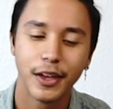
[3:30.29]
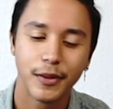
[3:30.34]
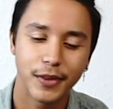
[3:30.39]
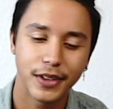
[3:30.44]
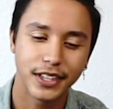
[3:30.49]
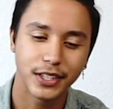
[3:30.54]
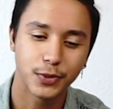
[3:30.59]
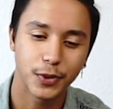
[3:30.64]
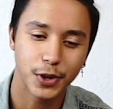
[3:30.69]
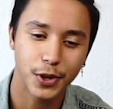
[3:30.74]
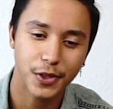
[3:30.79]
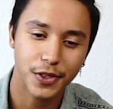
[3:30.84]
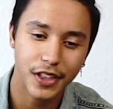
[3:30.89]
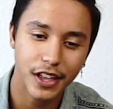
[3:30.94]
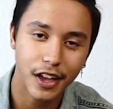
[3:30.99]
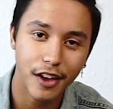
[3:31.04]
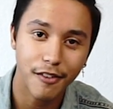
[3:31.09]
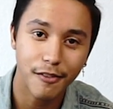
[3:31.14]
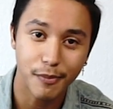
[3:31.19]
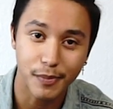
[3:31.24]
Because when you
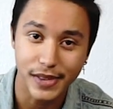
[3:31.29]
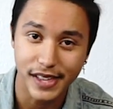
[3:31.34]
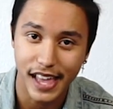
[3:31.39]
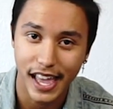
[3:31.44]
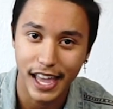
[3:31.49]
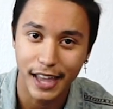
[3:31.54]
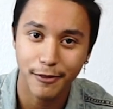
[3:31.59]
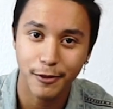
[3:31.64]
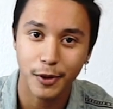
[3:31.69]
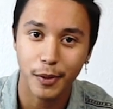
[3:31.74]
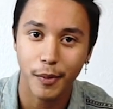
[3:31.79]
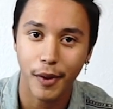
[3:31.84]
think of behavior